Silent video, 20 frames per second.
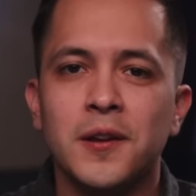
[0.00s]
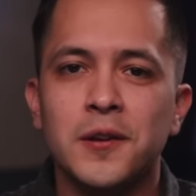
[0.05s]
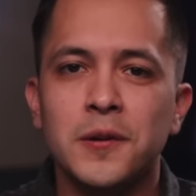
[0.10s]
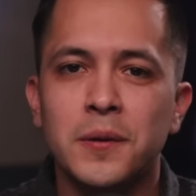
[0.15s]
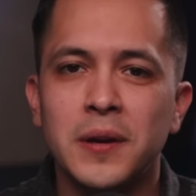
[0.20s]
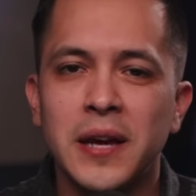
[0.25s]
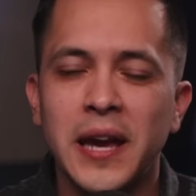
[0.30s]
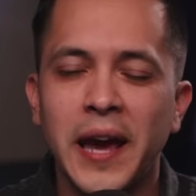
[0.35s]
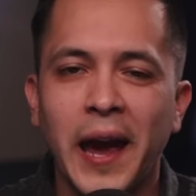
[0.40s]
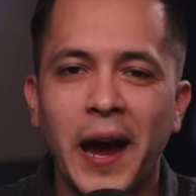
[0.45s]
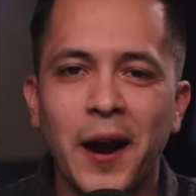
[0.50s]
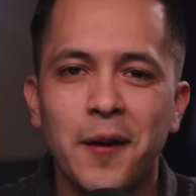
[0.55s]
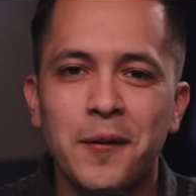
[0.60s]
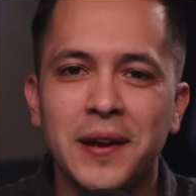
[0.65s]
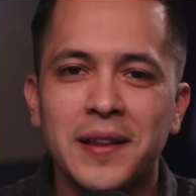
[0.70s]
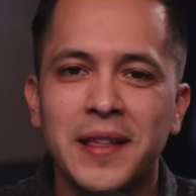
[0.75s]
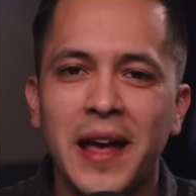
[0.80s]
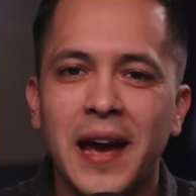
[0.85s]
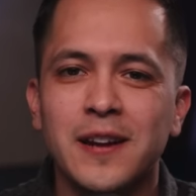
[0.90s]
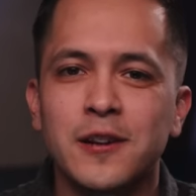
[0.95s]
You
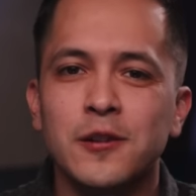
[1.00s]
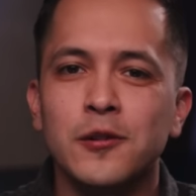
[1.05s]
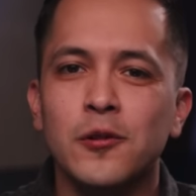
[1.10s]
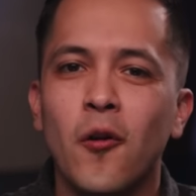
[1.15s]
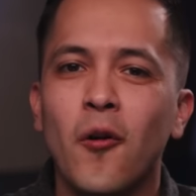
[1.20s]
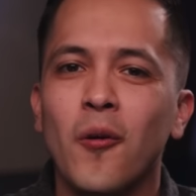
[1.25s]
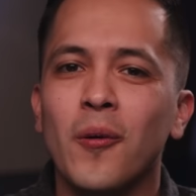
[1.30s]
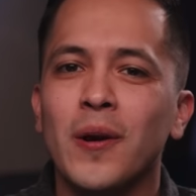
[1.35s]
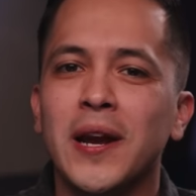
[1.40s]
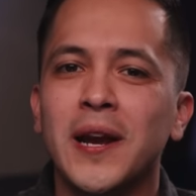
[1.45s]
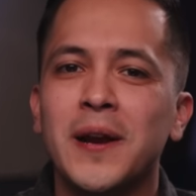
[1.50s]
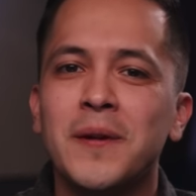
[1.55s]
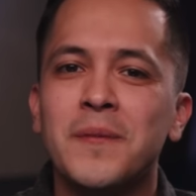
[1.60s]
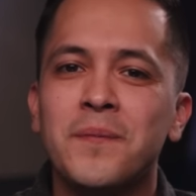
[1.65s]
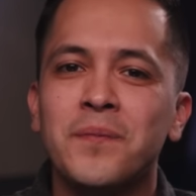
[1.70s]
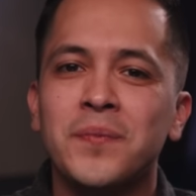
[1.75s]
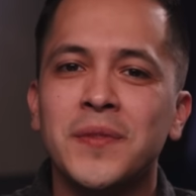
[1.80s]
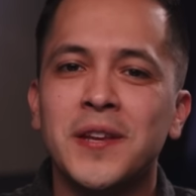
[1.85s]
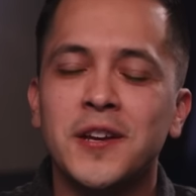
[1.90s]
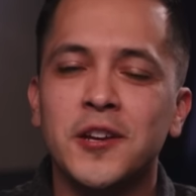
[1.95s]
carry that glory.
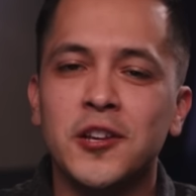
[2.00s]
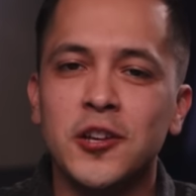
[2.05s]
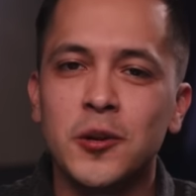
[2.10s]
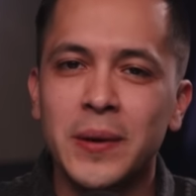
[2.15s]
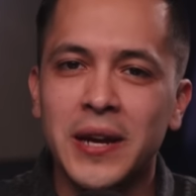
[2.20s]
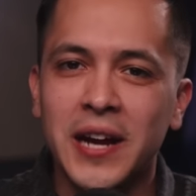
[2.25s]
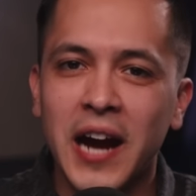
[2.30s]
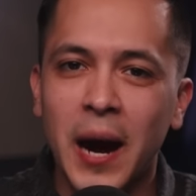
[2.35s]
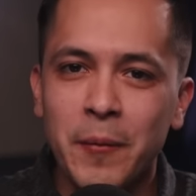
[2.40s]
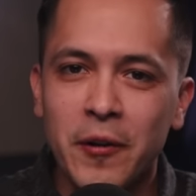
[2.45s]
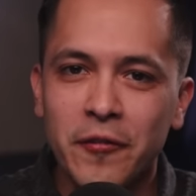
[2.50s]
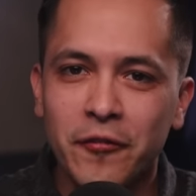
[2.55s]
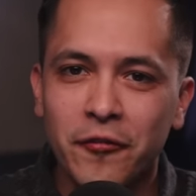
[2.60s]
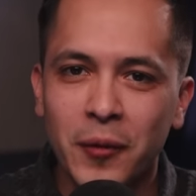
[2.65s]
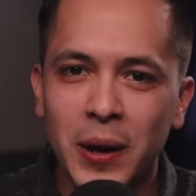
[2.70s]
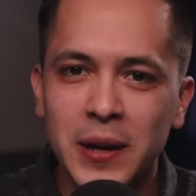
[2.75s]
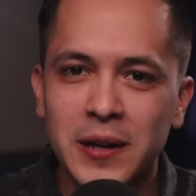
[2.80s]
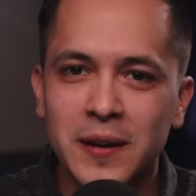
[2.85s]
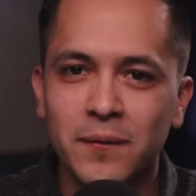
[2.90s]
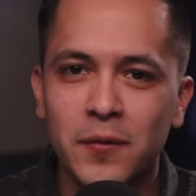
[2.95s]
You become a
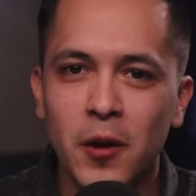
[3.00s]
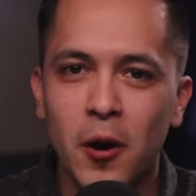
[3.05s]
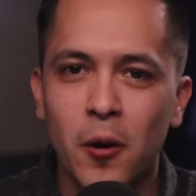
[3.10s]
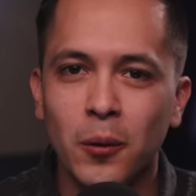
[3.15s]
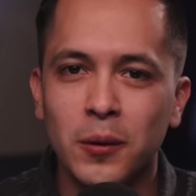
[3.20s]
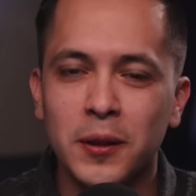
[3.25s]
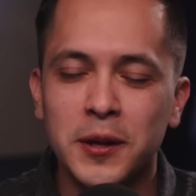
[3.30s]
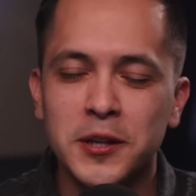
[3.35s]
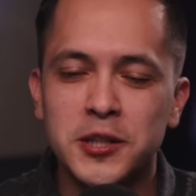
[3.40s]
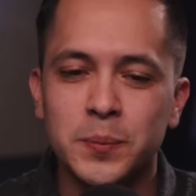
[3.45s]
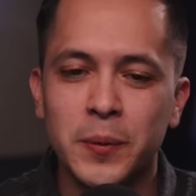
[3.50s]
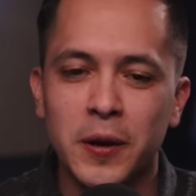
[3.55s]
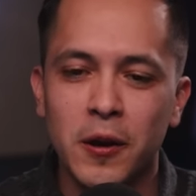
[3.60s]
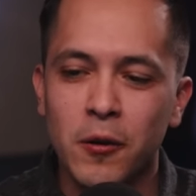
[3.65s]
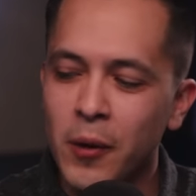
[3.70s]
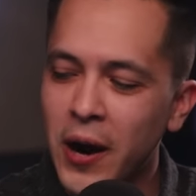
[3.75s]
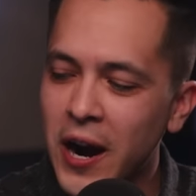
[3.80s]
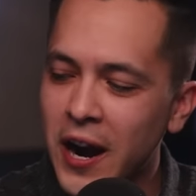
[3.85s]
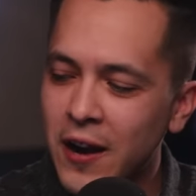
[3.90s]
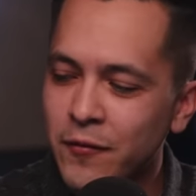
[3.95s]
friend of the Holy
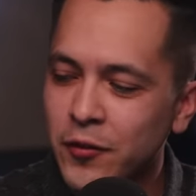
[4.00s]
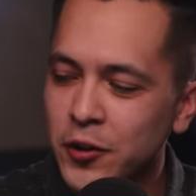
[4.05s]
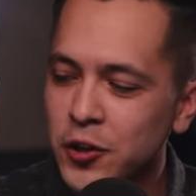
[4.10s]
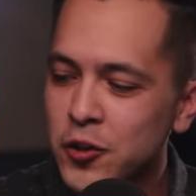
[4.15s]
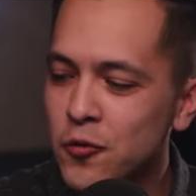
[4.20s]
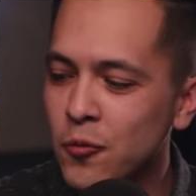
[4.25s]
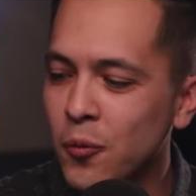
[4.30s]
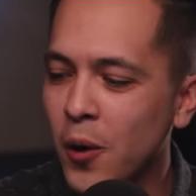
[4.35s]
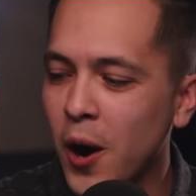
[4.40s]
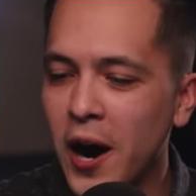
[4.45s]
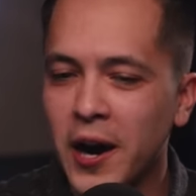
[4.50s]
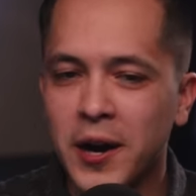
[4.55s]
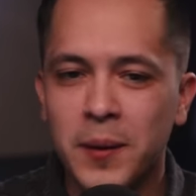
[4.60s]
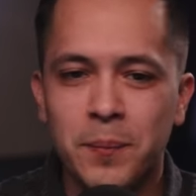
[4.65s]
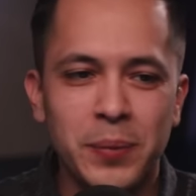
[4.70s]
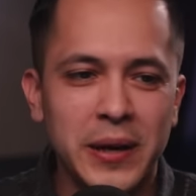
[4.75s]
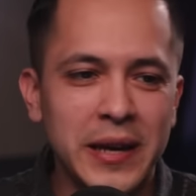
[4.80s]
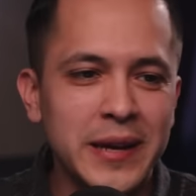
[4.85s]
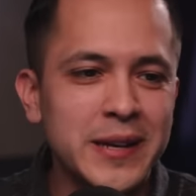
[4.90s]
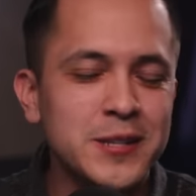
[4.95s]
Spirit. Wherever you
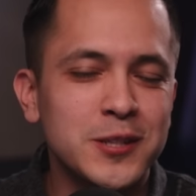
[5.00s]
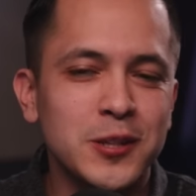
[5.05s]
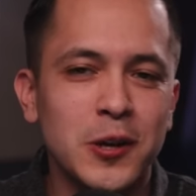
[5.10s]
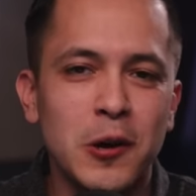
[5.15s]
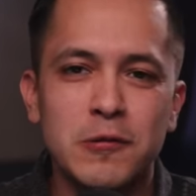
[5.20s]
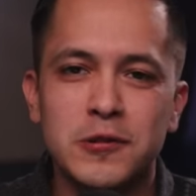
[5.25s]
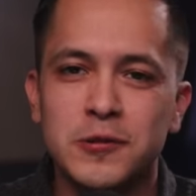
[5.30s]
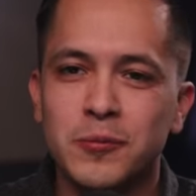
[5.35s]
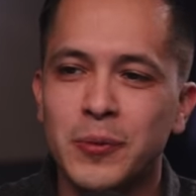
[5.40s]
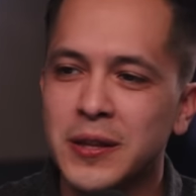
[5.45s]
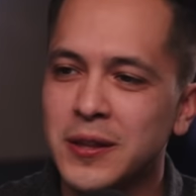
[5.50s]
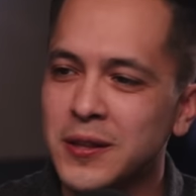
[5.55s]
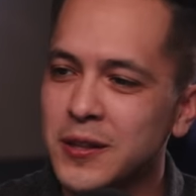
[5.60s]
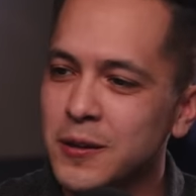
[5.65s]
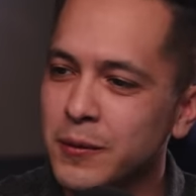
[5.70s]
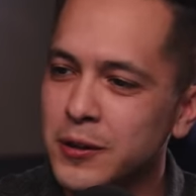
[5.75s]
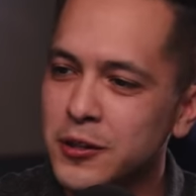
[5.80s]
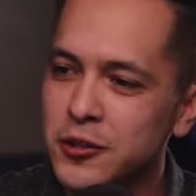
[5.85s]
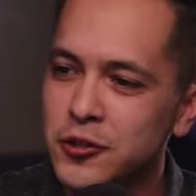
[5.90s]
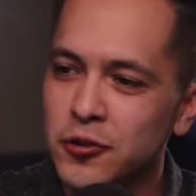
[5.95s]
walk, peace goes with
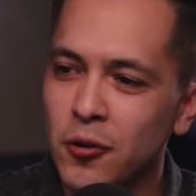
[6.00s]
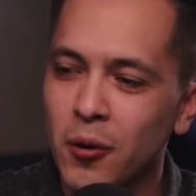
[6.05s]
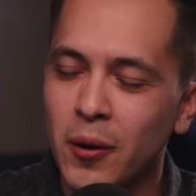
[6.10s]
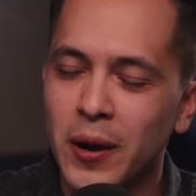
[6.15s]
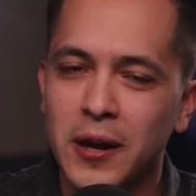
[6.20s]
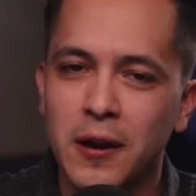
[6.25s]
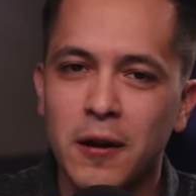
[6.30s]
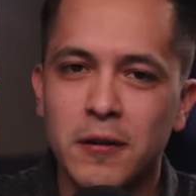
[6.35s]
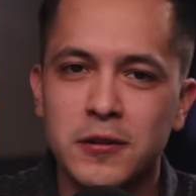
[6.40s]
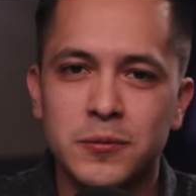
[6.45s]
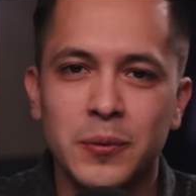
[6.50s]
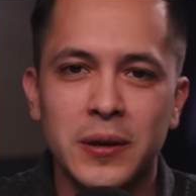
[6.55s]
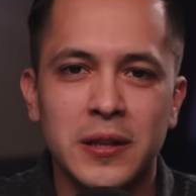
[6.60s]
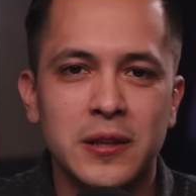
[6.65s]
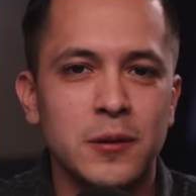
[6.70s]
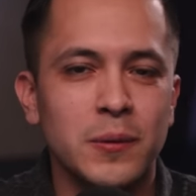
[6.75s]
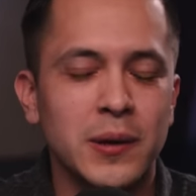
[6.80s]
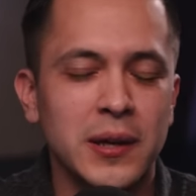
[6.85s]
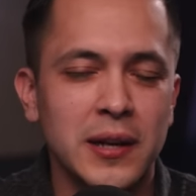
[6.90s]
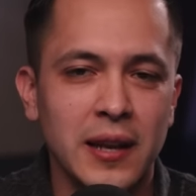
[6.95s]
you, and joy goes
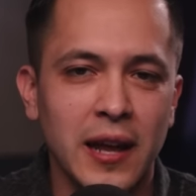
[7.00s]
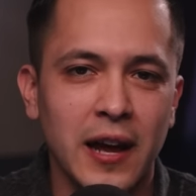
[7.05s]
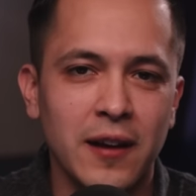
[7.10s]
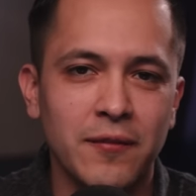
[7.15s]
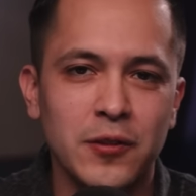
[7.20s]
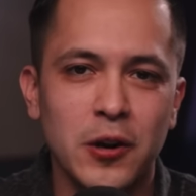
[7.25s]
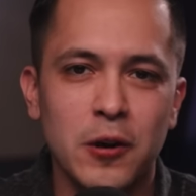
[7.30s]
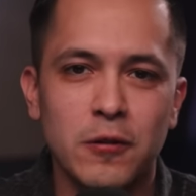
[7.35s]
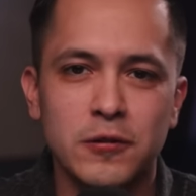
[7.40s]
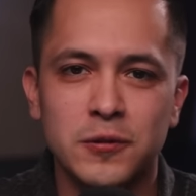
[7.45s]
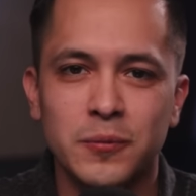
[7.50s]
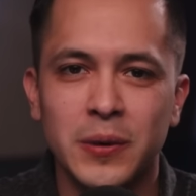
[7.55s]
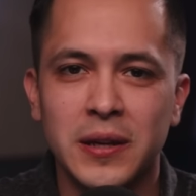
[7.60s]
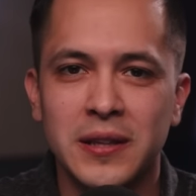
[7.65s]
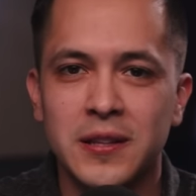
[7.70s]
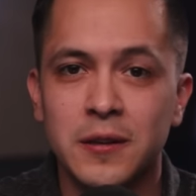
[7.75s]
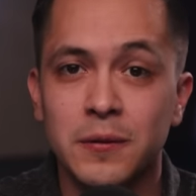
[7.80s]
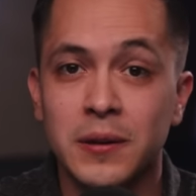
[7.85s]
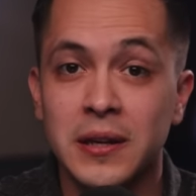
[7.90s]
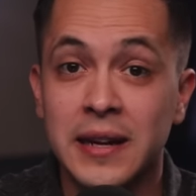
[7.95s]
with you, and love goes
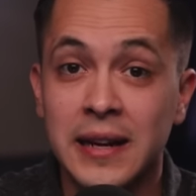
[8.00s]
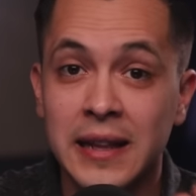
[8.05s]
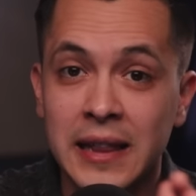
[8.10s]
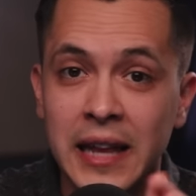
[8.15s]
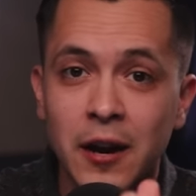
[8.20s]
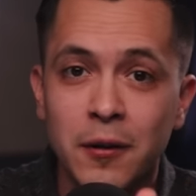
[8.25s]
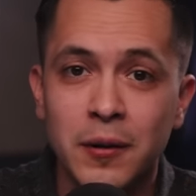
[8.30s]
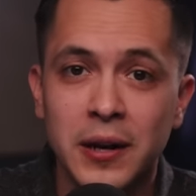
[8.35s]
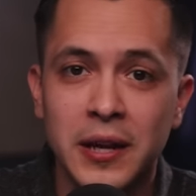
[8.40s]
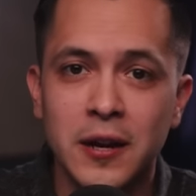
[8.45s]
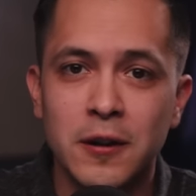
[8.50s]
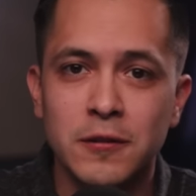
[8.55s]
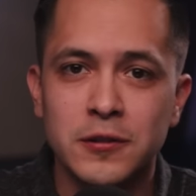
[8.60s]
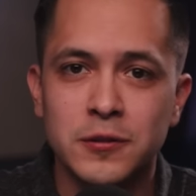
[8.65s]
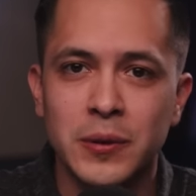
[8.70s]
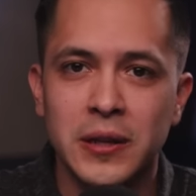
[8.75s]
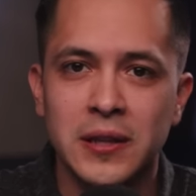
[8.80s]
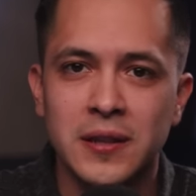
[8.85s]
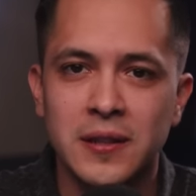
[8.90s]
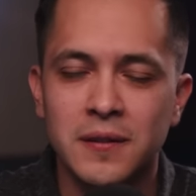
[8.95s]
with you, and clarity
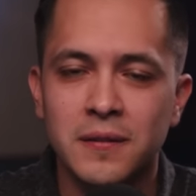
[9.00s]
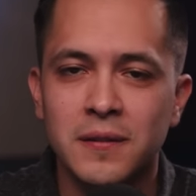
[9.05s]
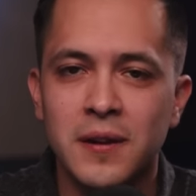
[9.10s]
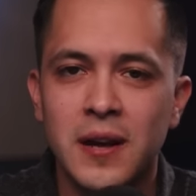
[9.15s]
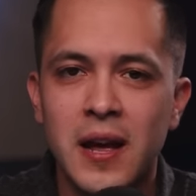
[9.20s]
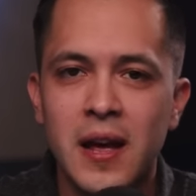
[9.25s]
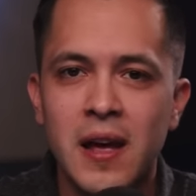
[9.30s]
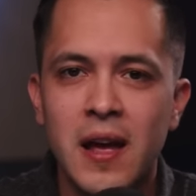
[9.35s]
goes with you.